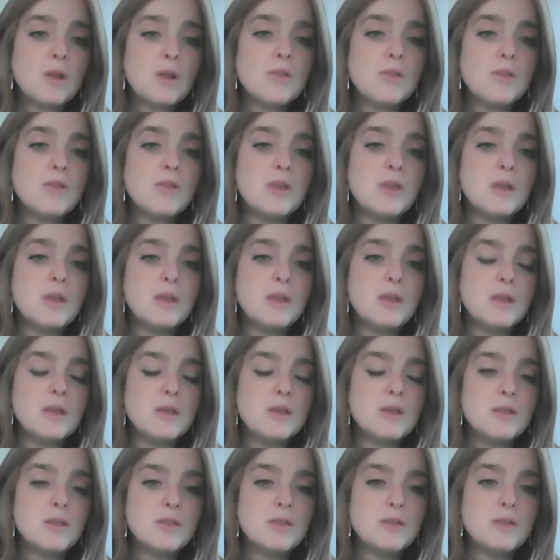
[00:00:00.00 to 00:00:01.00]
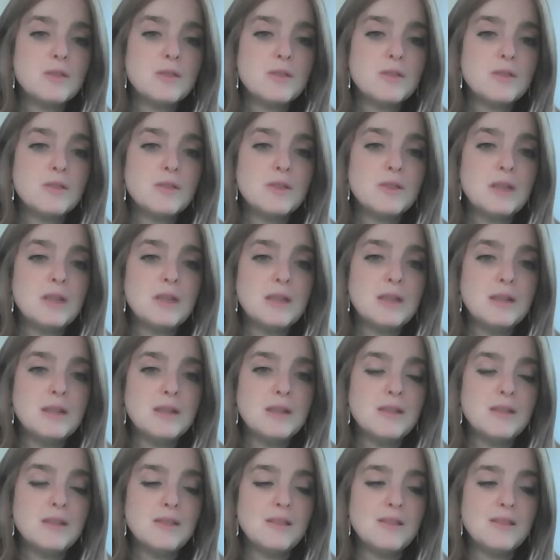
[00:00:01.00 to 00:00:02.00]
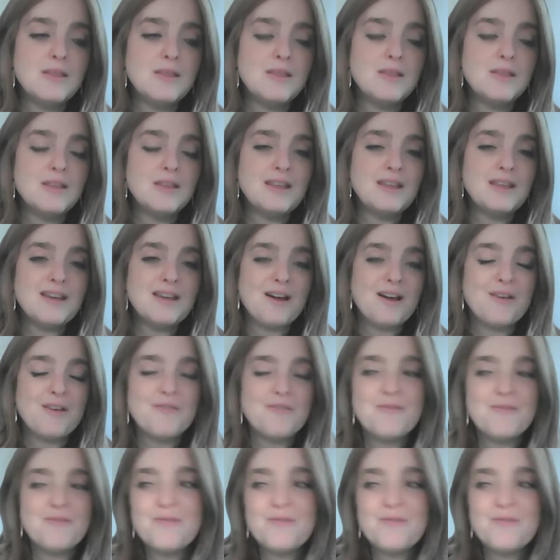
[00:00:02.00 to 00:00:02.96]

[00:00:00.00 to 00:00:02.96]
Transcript: the the the uh,